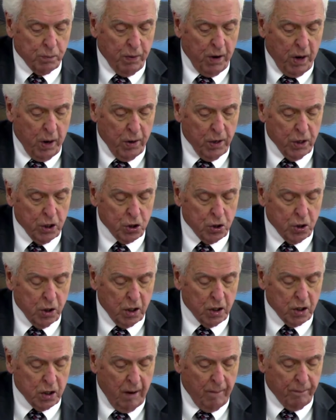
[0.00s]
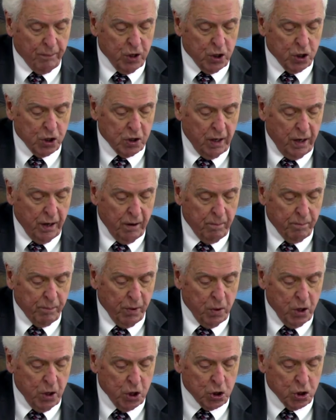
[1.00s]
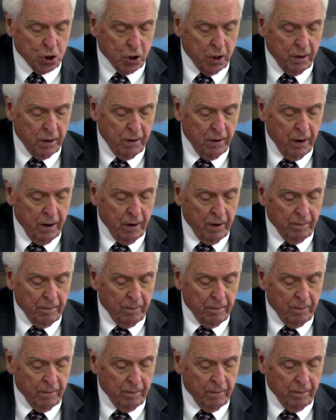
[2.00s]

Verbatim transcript: perished except the son of perdition,